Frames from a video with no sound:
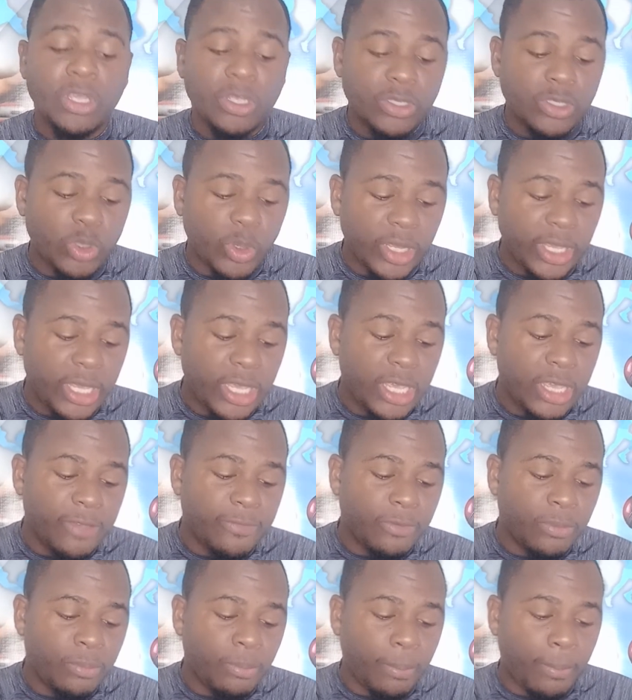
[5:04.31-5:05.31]
So
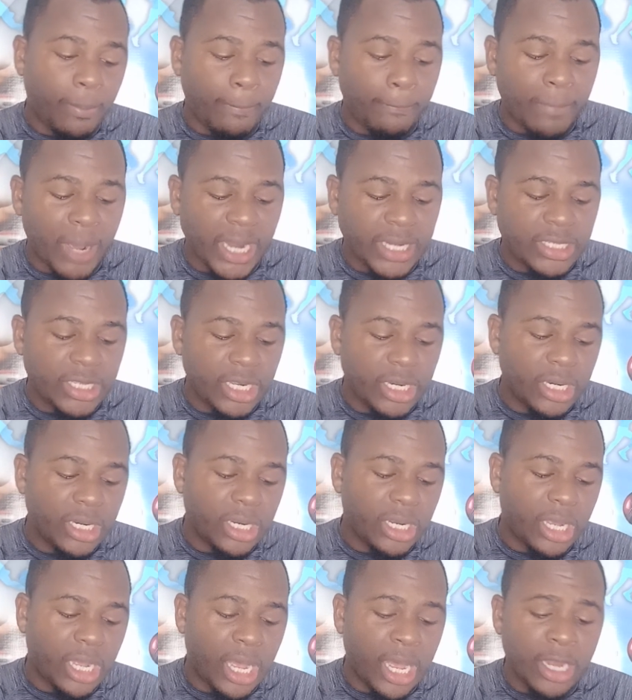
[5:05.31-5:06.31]
even
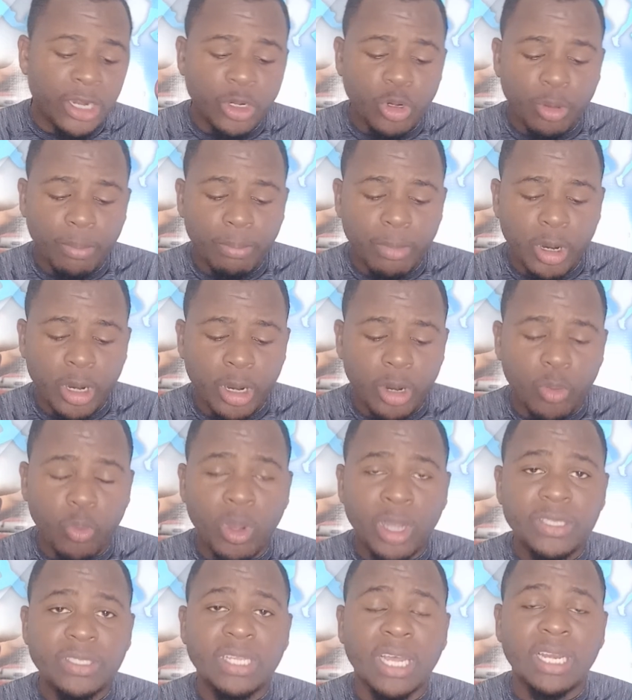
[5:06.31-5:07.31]
batting at number,
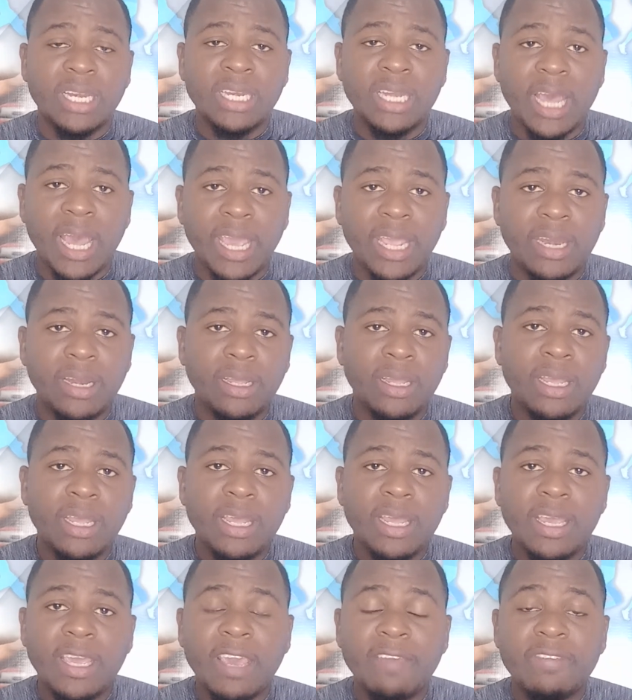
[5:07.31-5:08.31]
9,
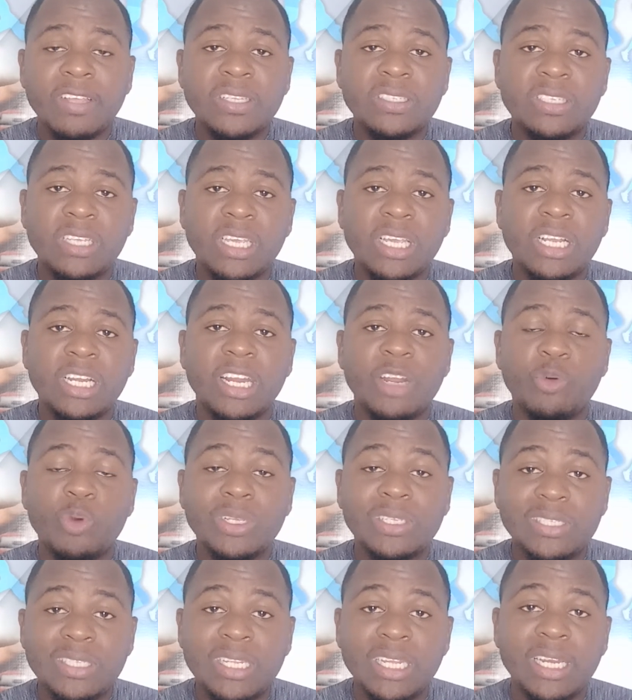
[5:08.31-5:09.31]
Kevin Sinclair
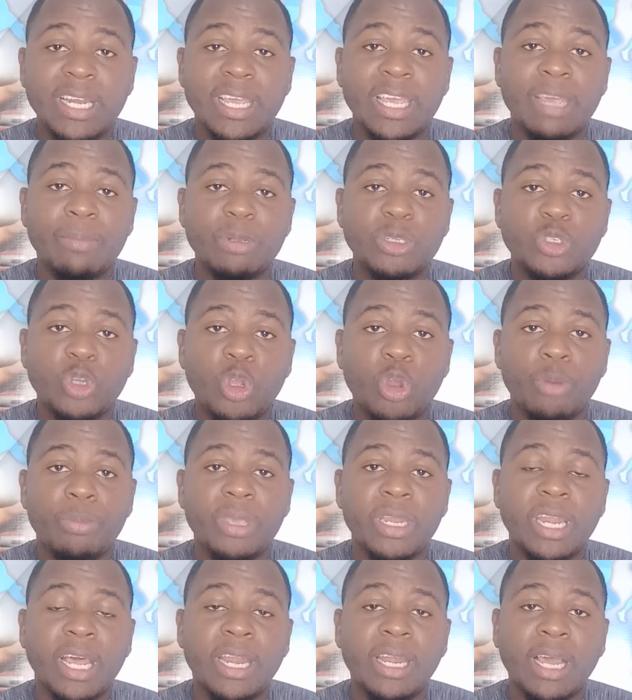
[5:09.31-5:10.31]
was still able to come
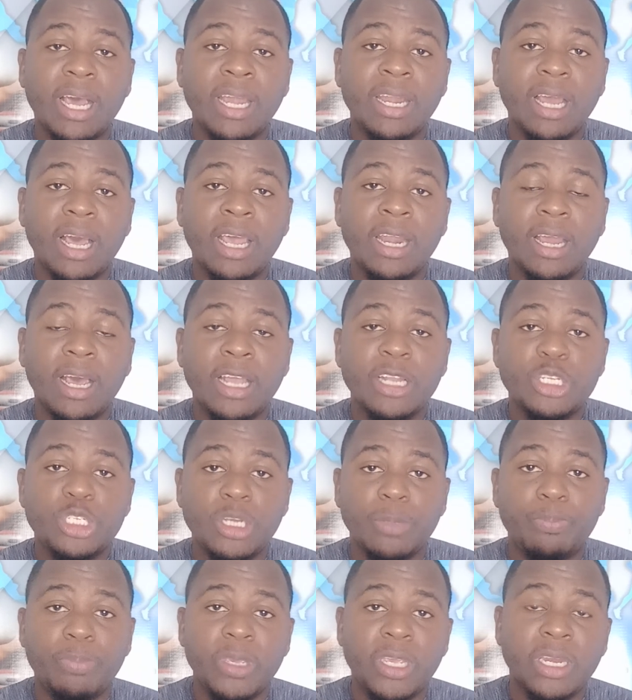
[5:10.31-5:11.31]
in and
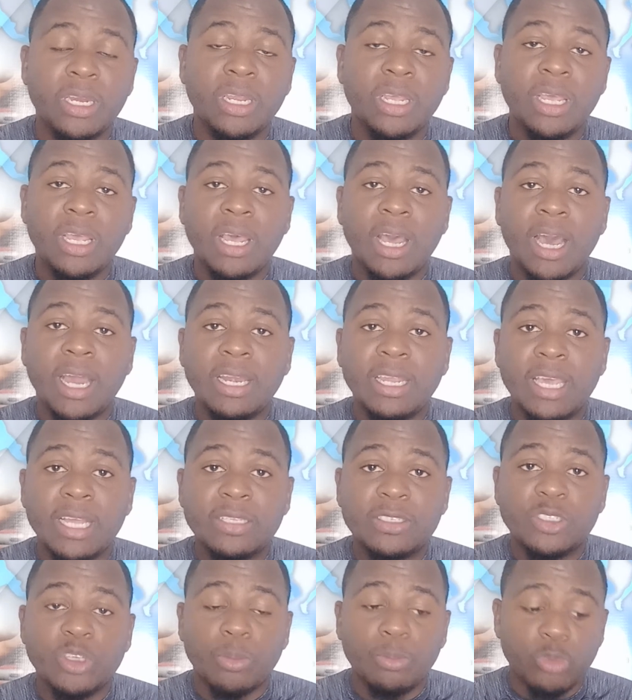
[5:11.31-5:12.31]
chip in and
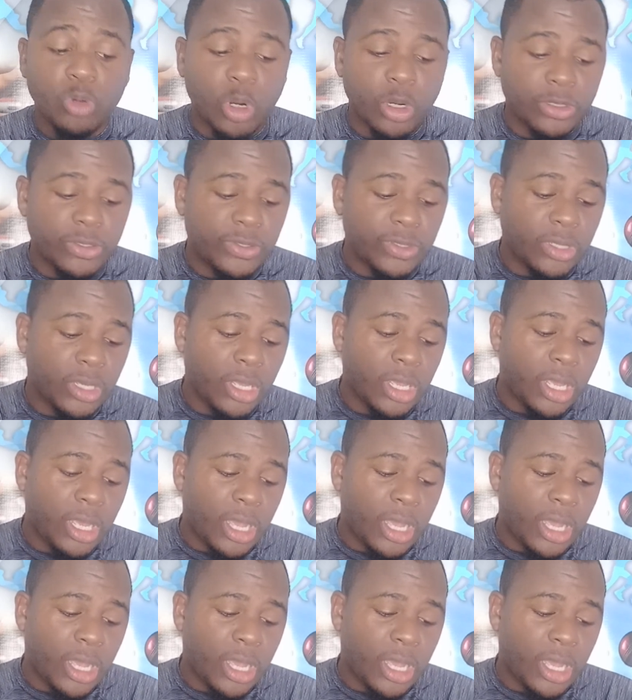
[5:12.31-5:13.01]
get some runs.